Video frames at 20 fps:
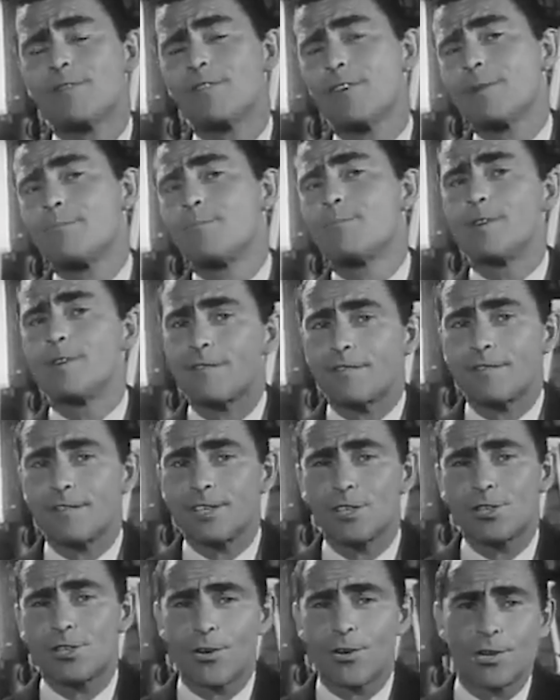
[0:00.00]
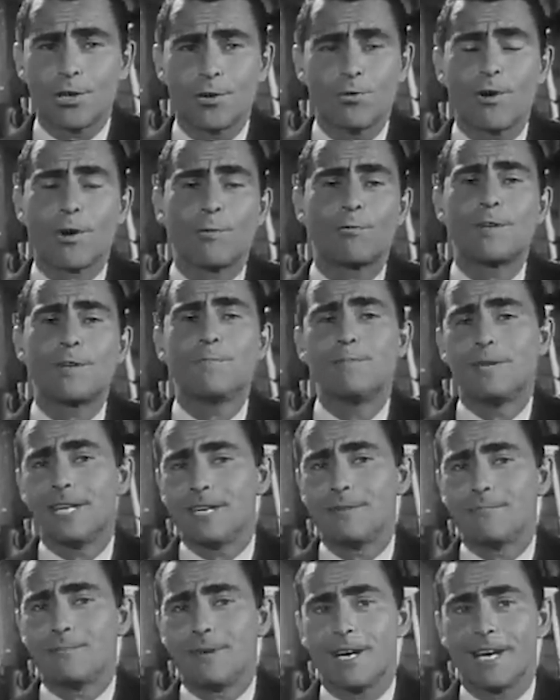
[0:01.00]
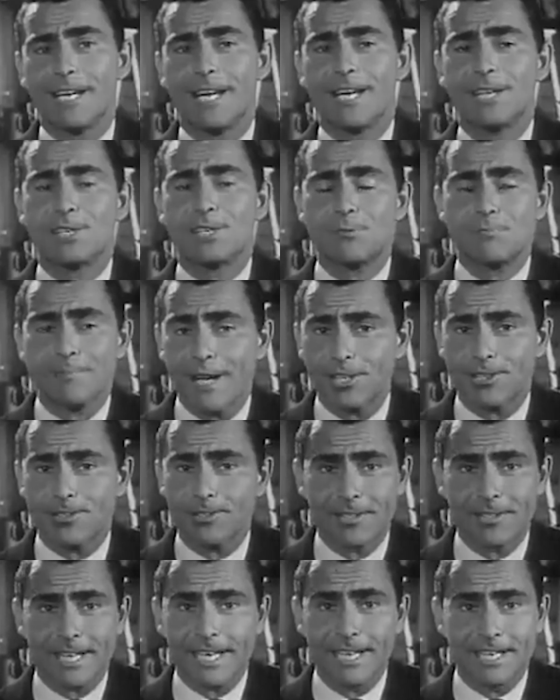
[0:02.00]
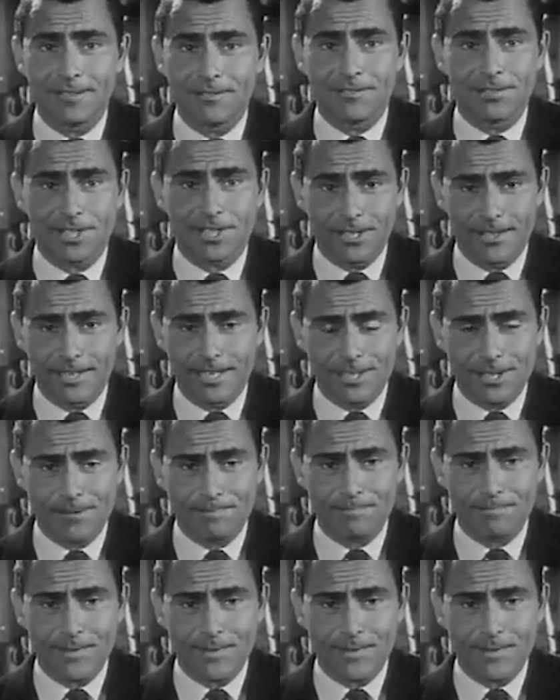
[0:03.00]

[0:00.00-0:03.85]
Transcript: had spent years slipping harmful messages past censors